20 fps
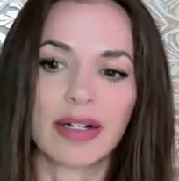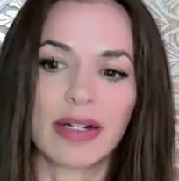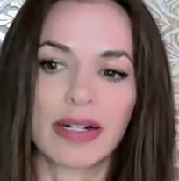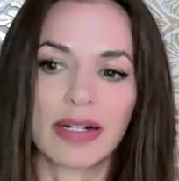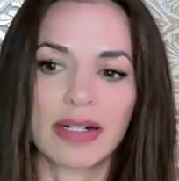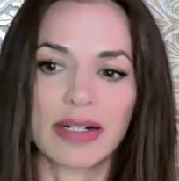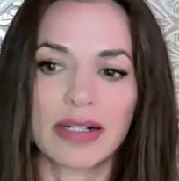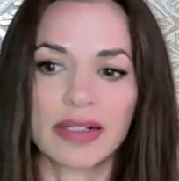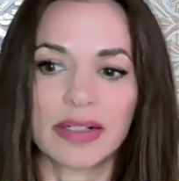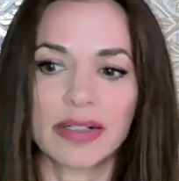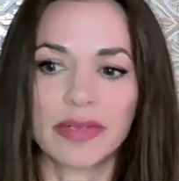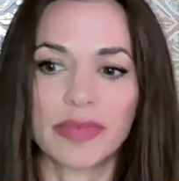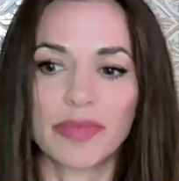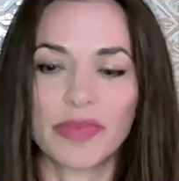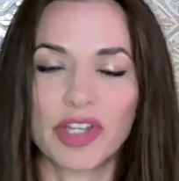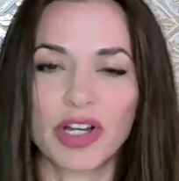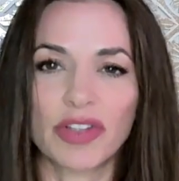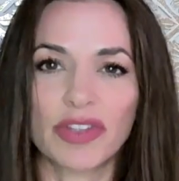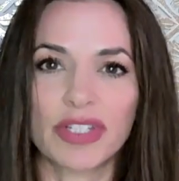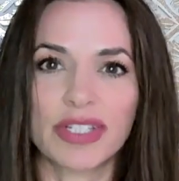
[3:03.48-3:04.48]

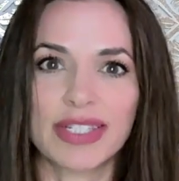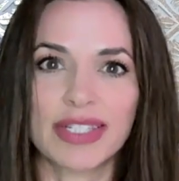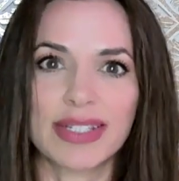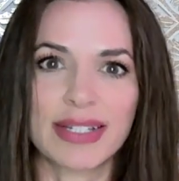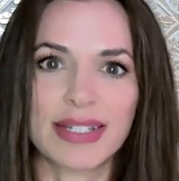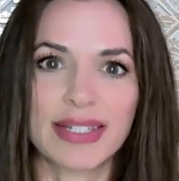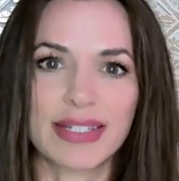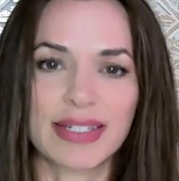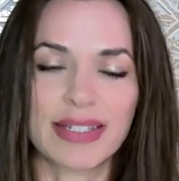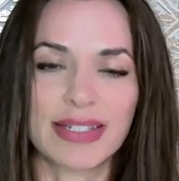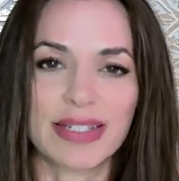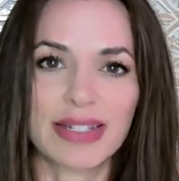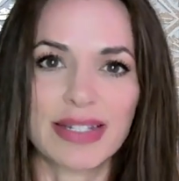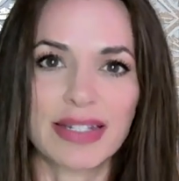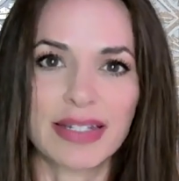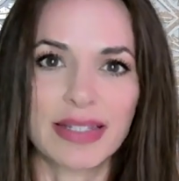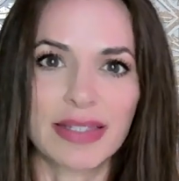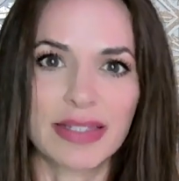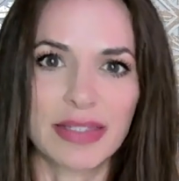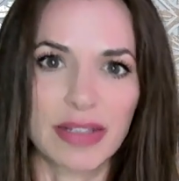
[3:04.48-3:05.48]
on the
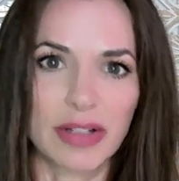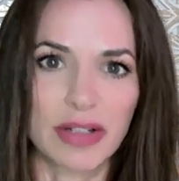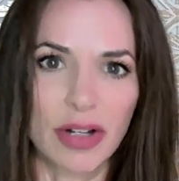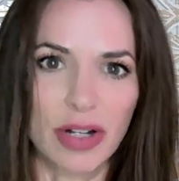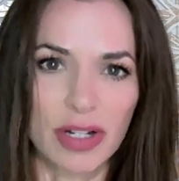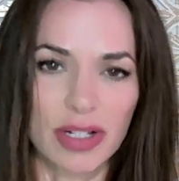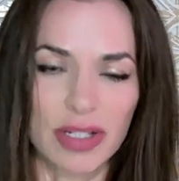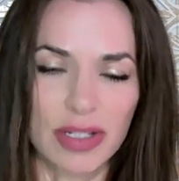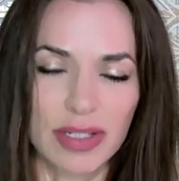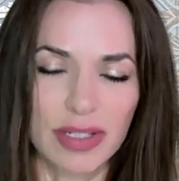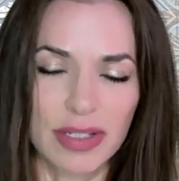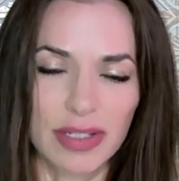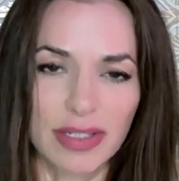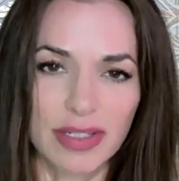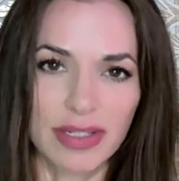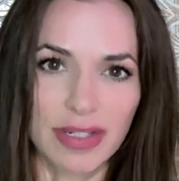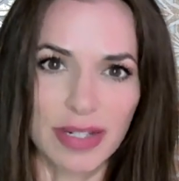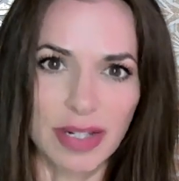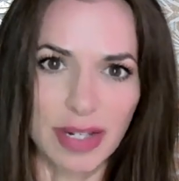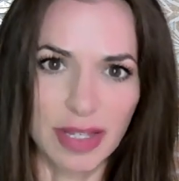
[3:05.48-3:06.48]
16th, August
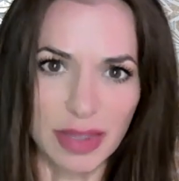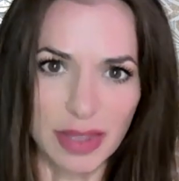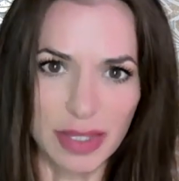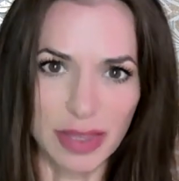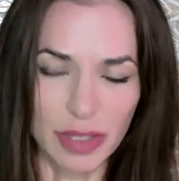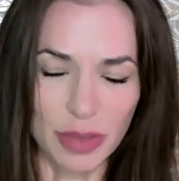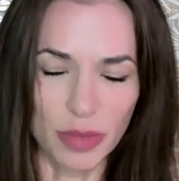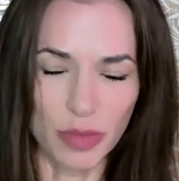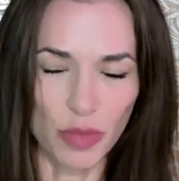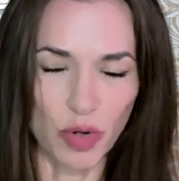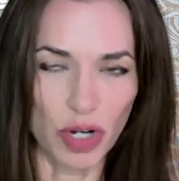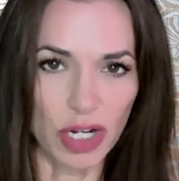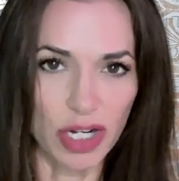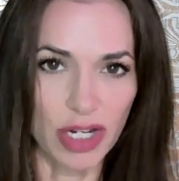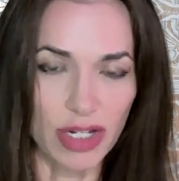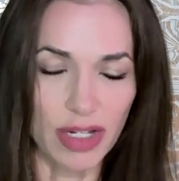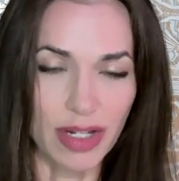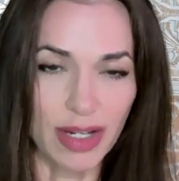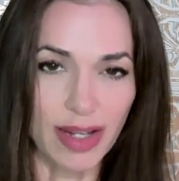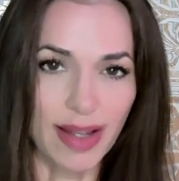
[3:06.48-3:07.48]
16th in the
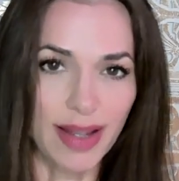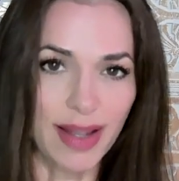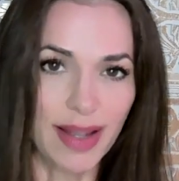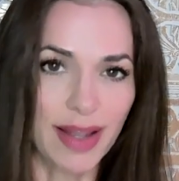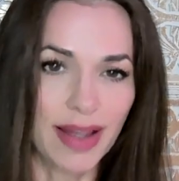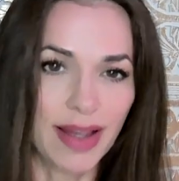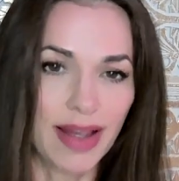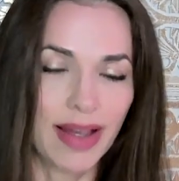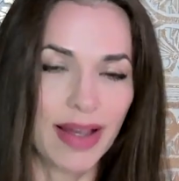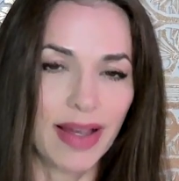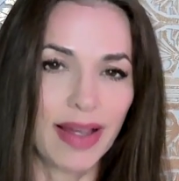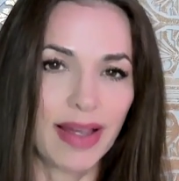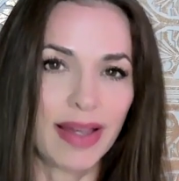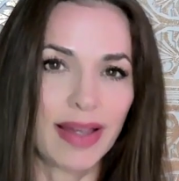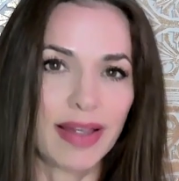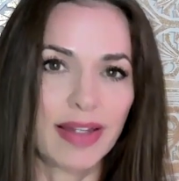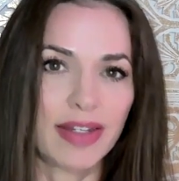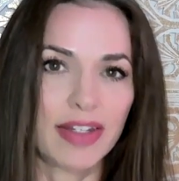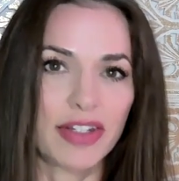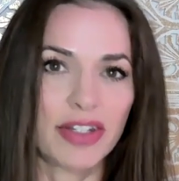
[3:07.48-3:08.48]
morning.
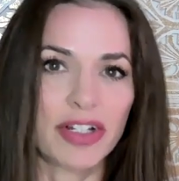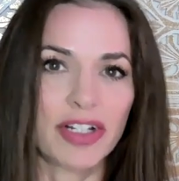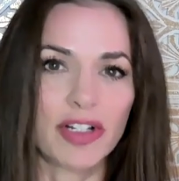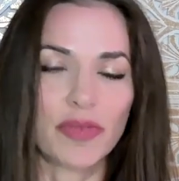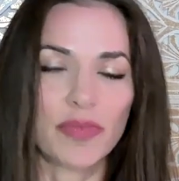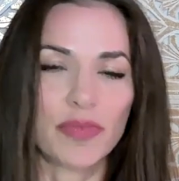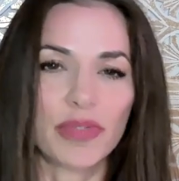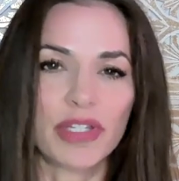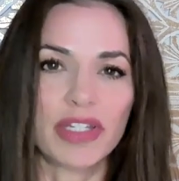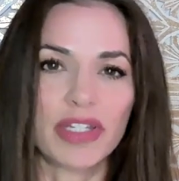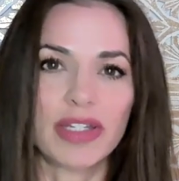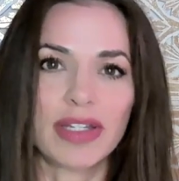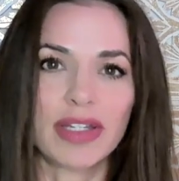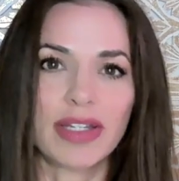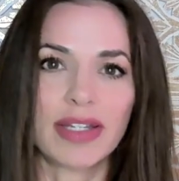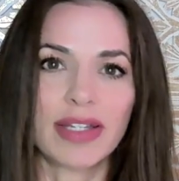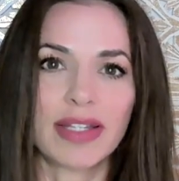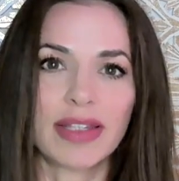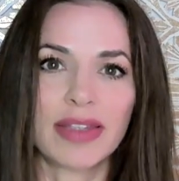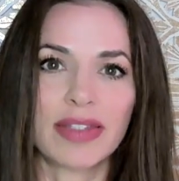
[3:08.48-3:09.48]
And it'll be
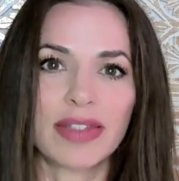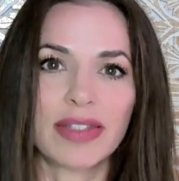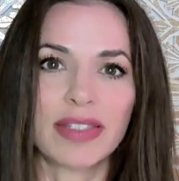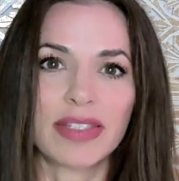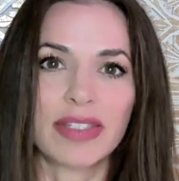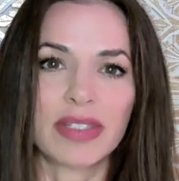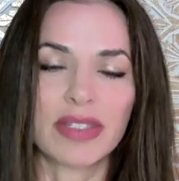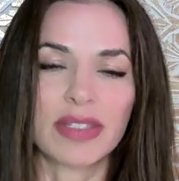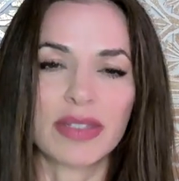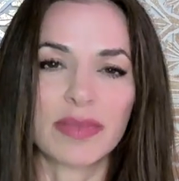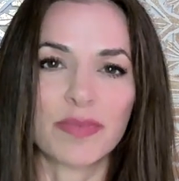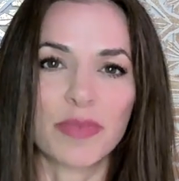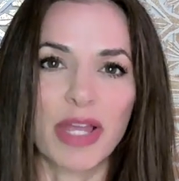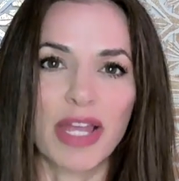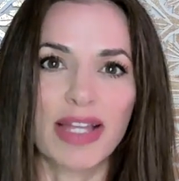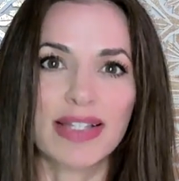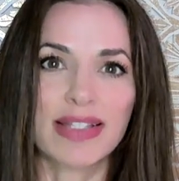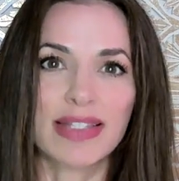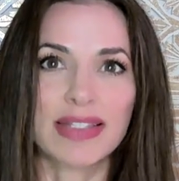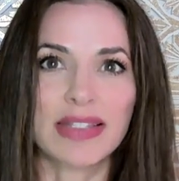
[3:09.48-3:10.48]
in the
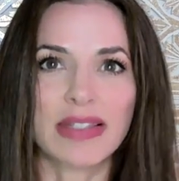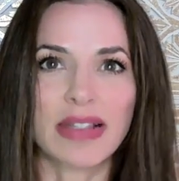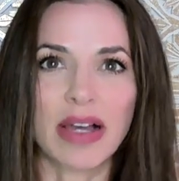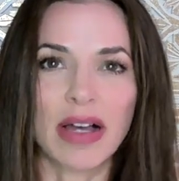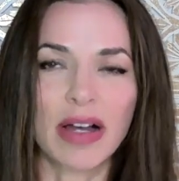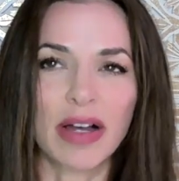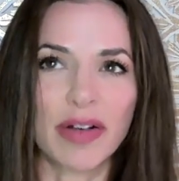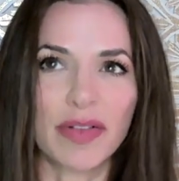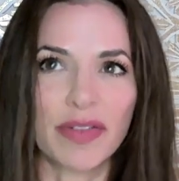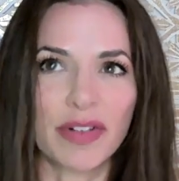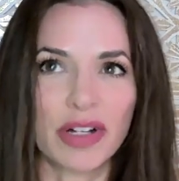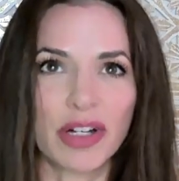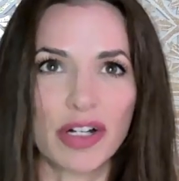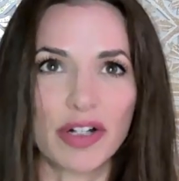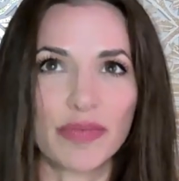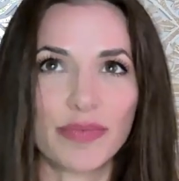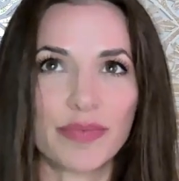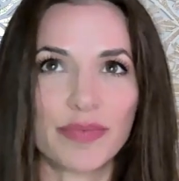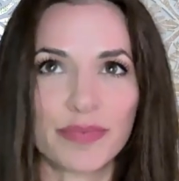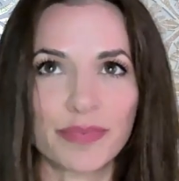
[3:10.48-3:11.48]
space of
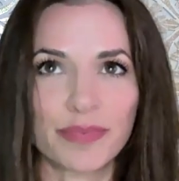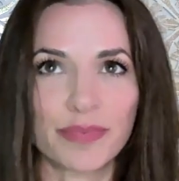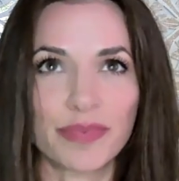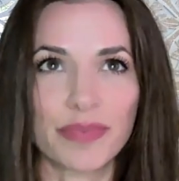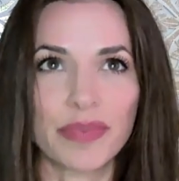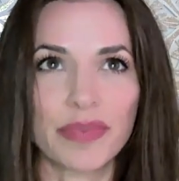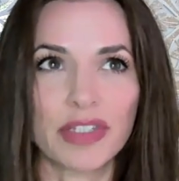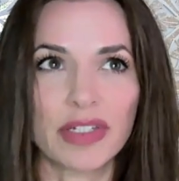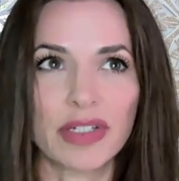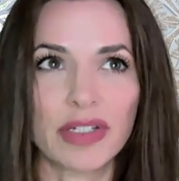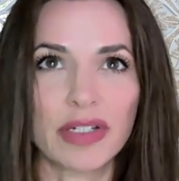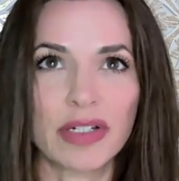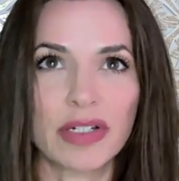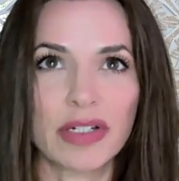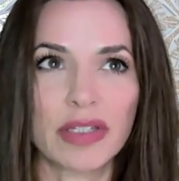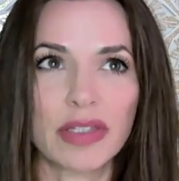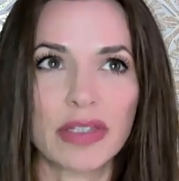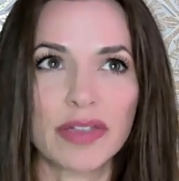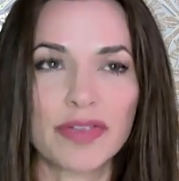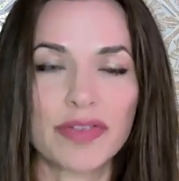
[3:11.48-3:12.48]

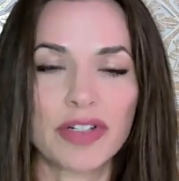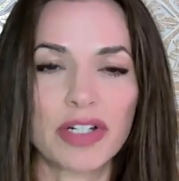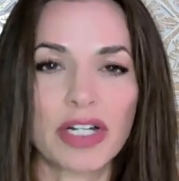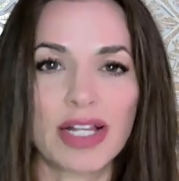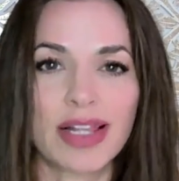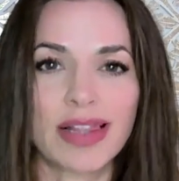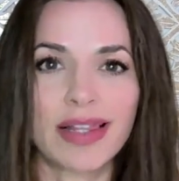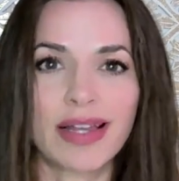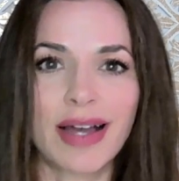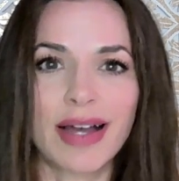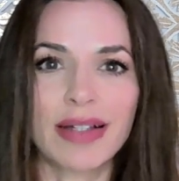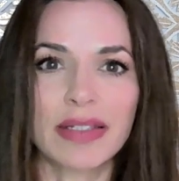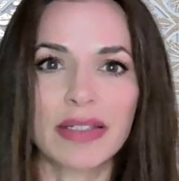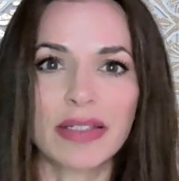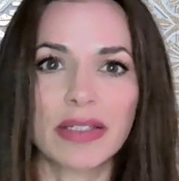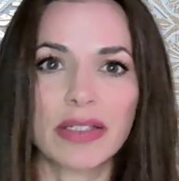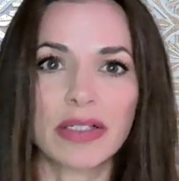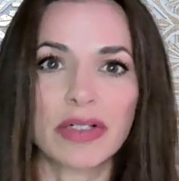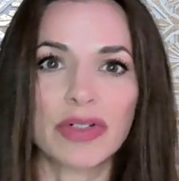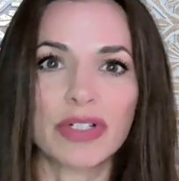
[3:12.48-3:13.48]
the very
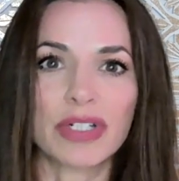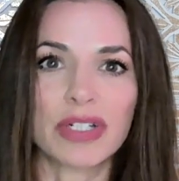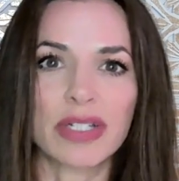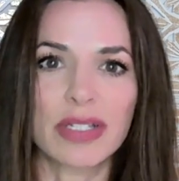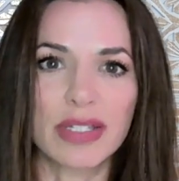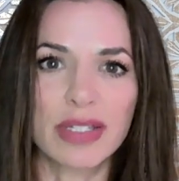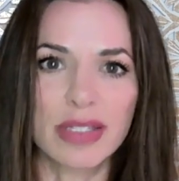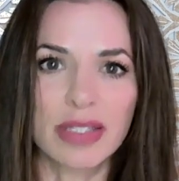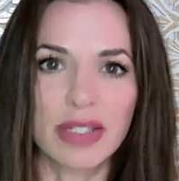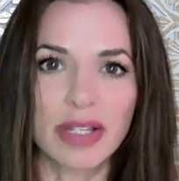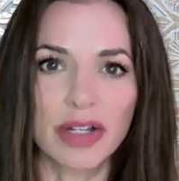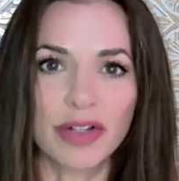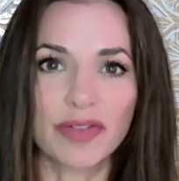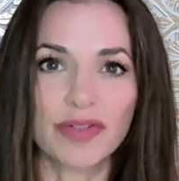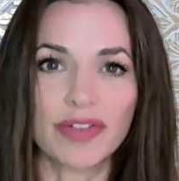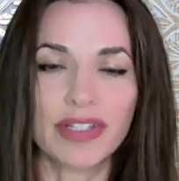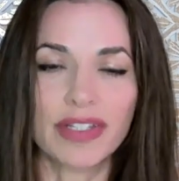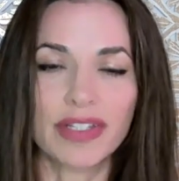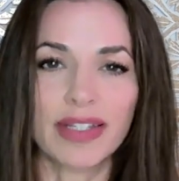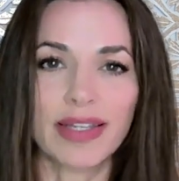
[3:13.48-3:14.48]
last degrees of
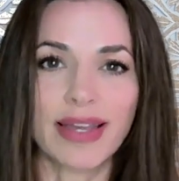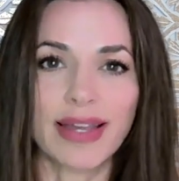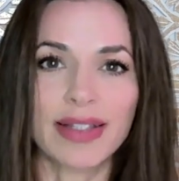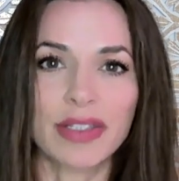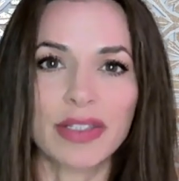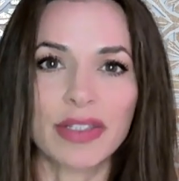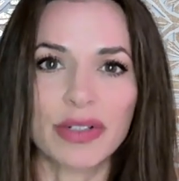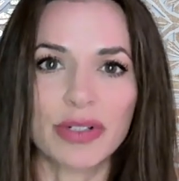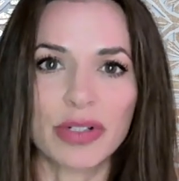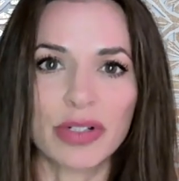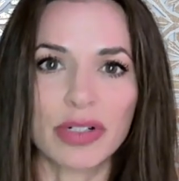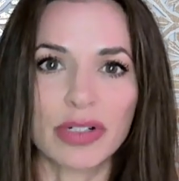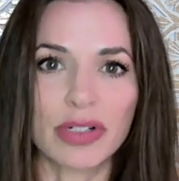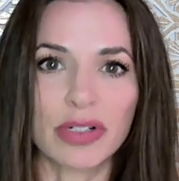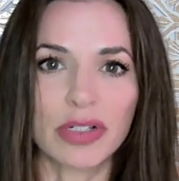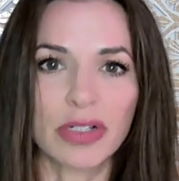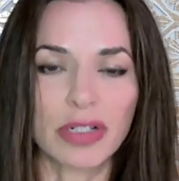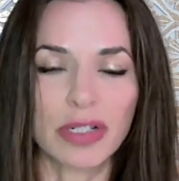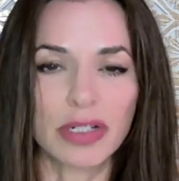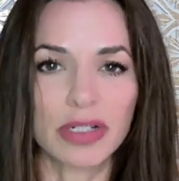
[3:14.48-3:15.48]
Cancer.
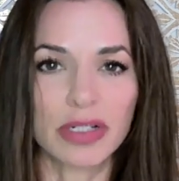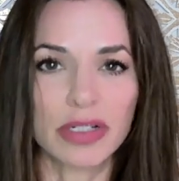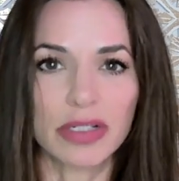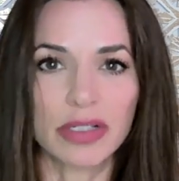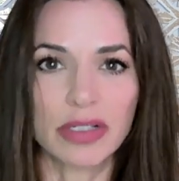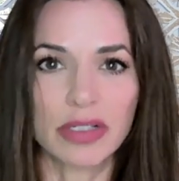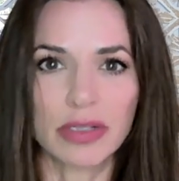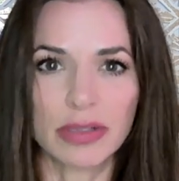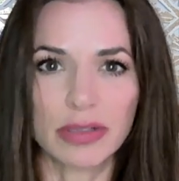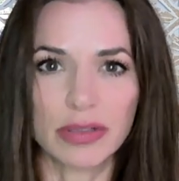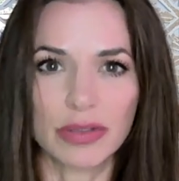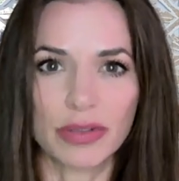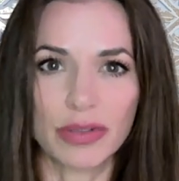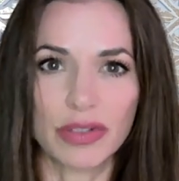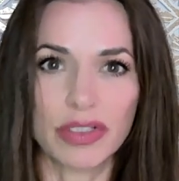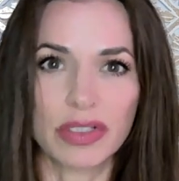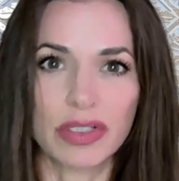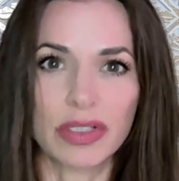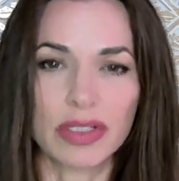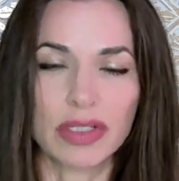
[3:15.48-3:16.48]
So
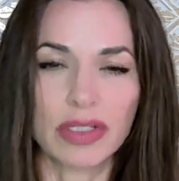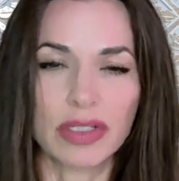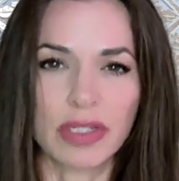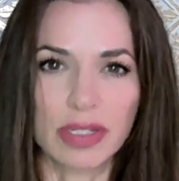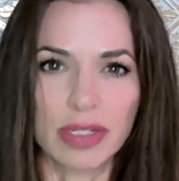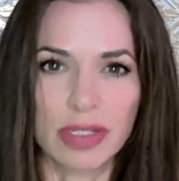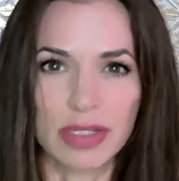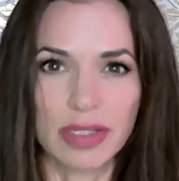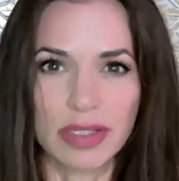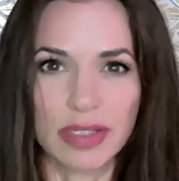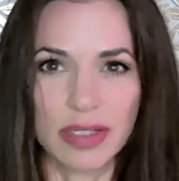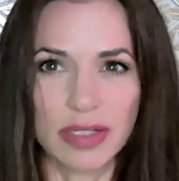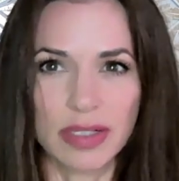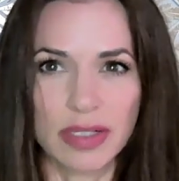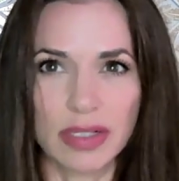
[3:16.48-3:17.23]
this is